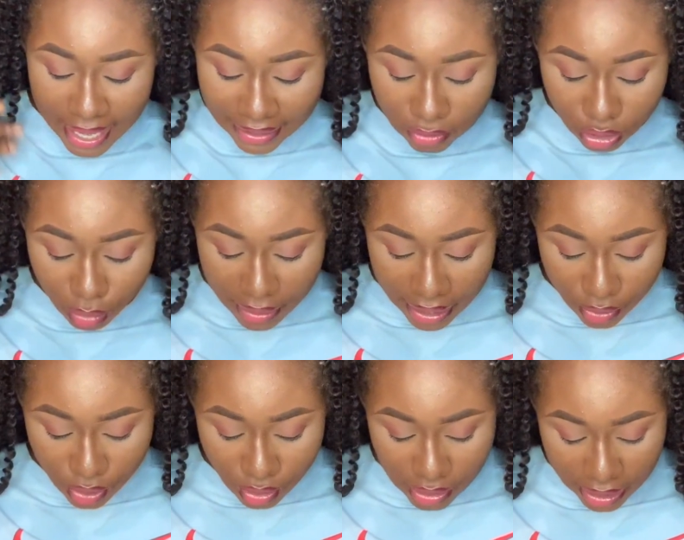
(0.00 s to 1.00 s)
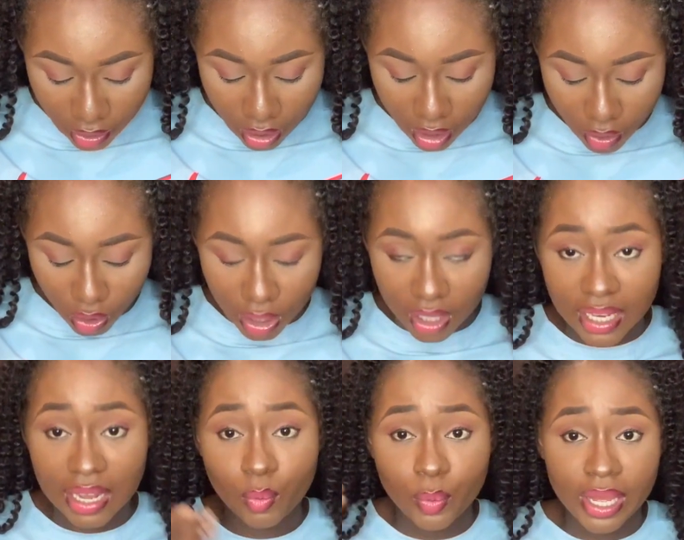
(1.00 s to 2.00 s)
I talked about, now,
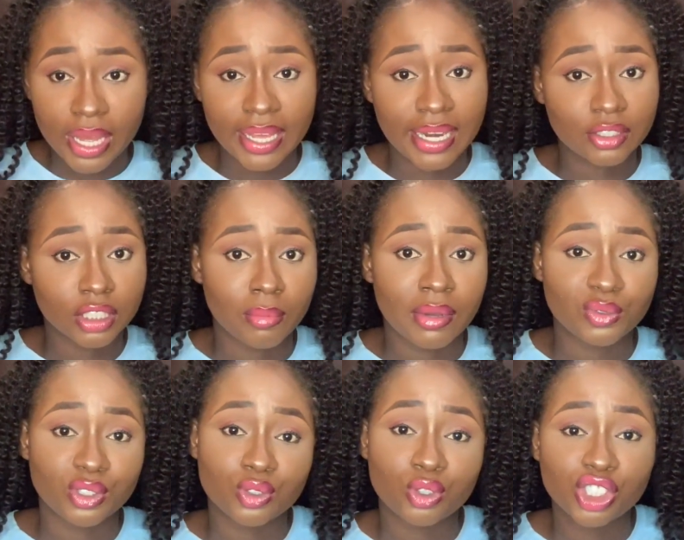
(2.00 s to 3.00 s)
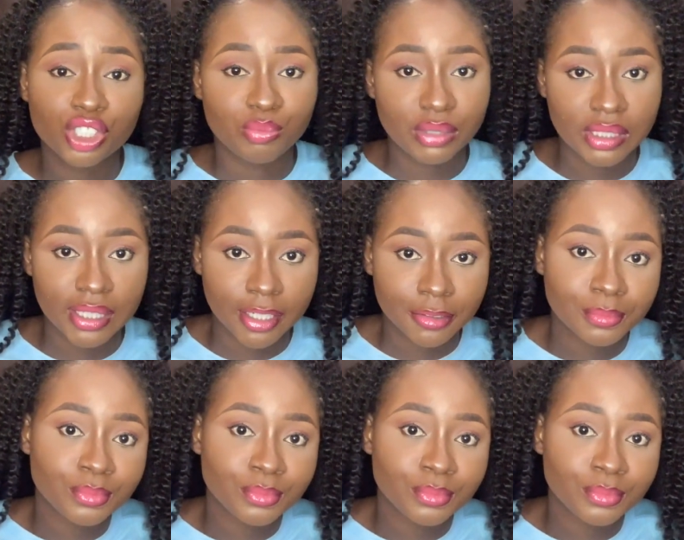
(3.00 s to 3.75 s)
another way again I talked about was social media.